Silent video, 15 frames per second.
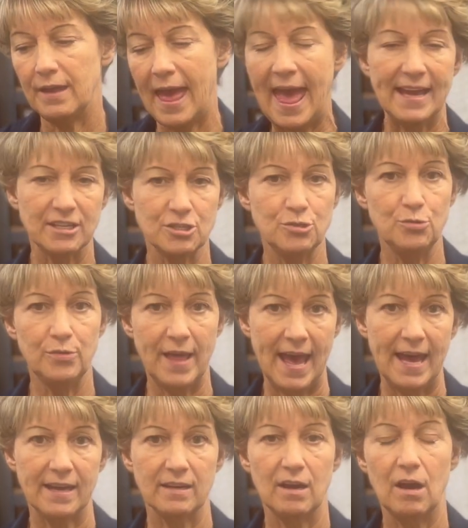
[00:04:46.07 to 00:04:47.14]
add to
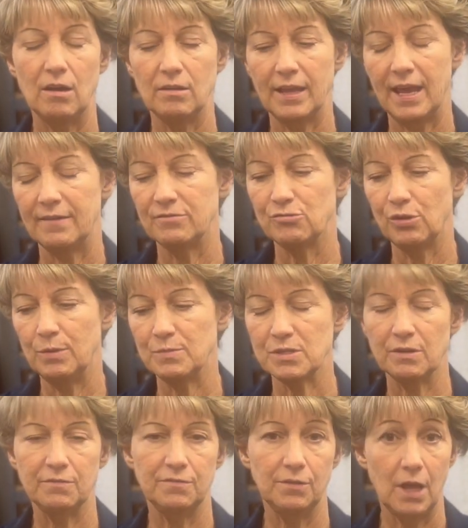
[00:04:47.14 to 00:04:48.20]
that, I'll have
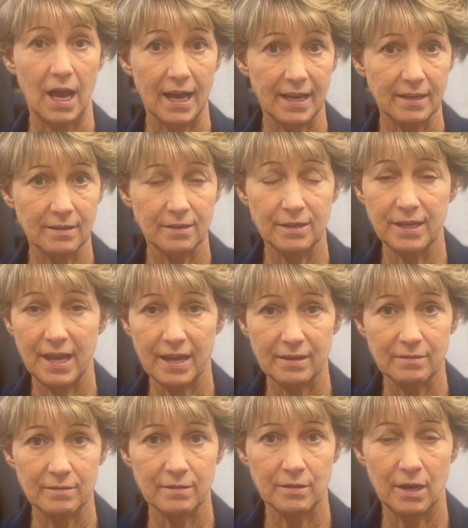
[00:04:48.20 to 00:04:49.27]
dreams of flying
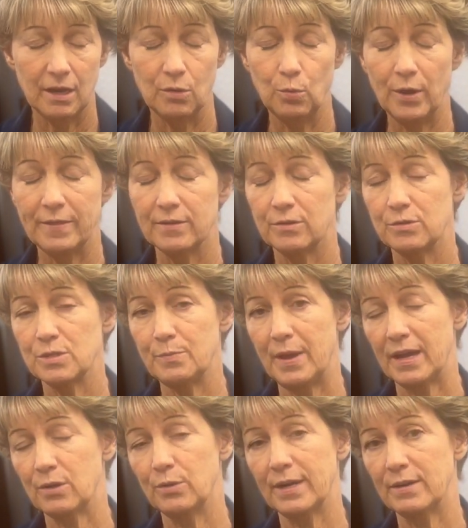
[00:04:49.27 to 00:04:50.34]
again, uh, whether it was
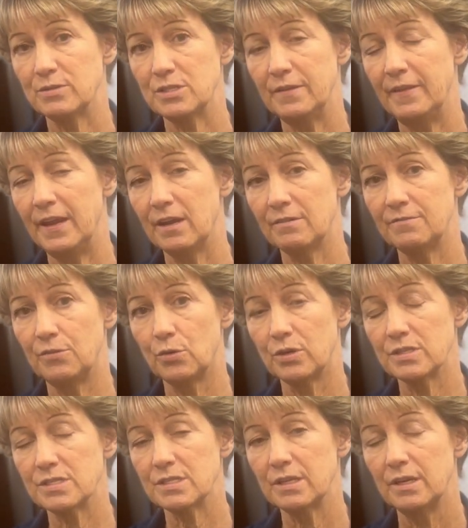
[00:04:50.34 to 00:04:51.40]
back when I was in the Air
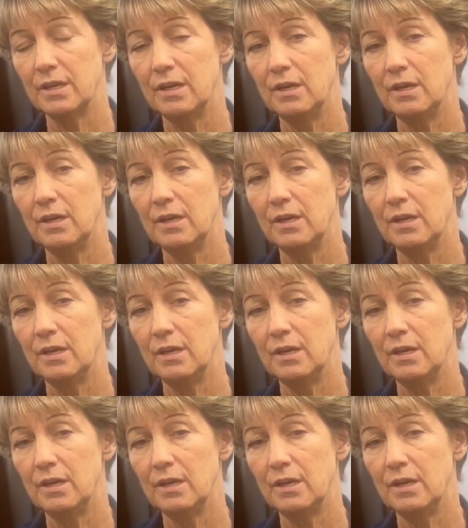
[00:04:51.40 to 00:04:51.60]
Force